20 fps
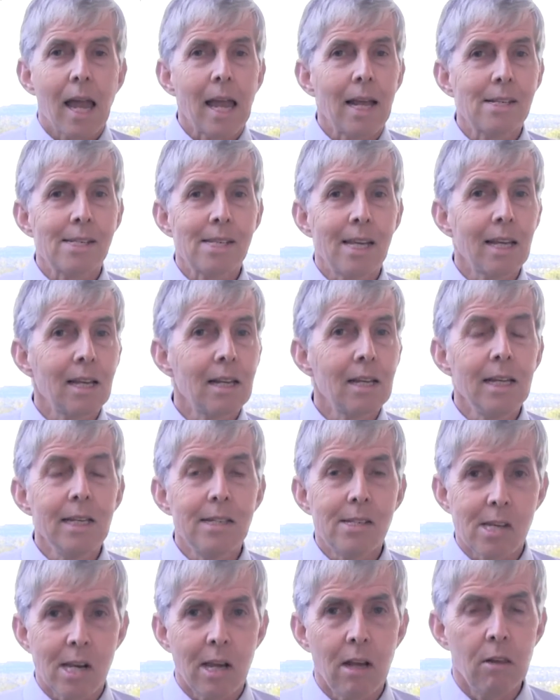And
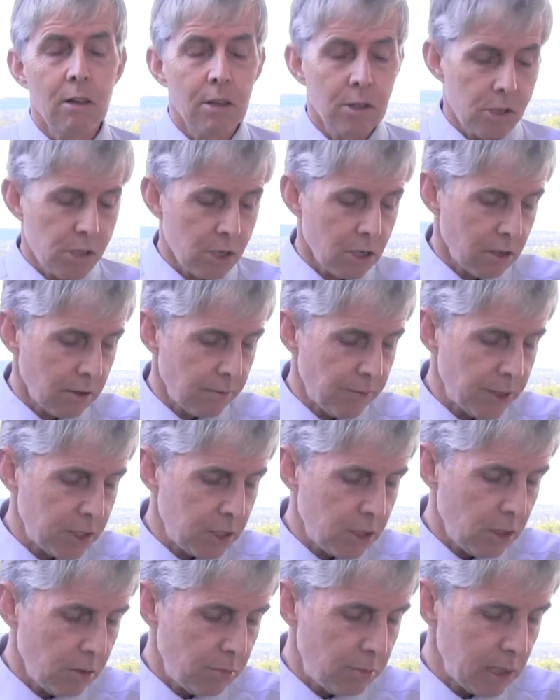secondly, tell the child
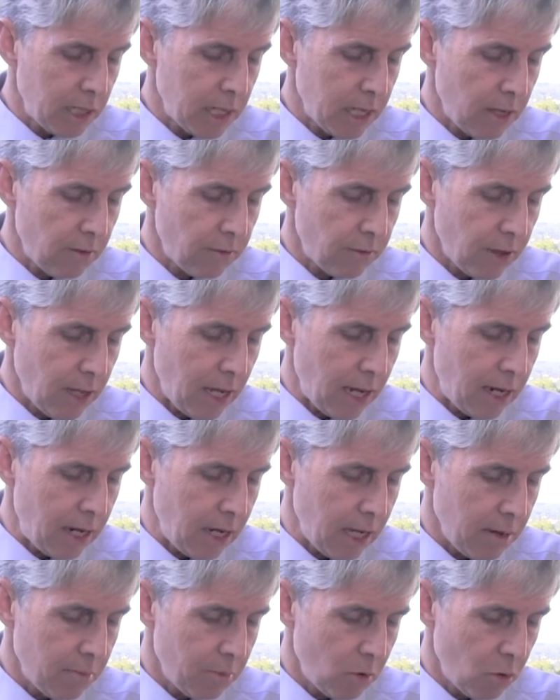that you believe
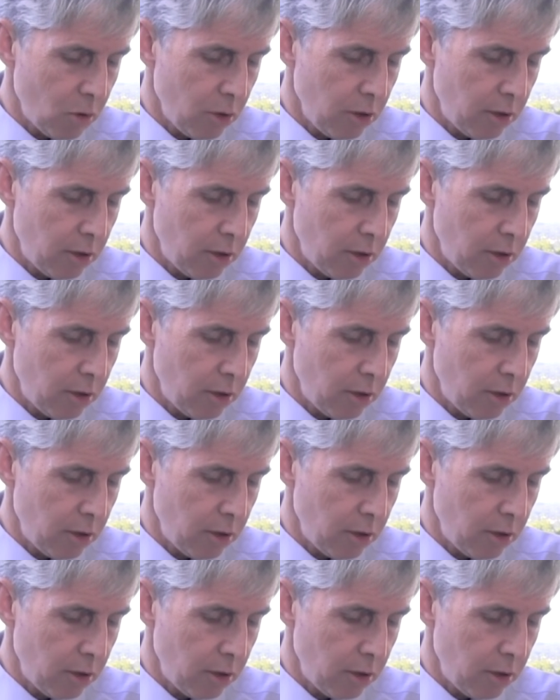in him or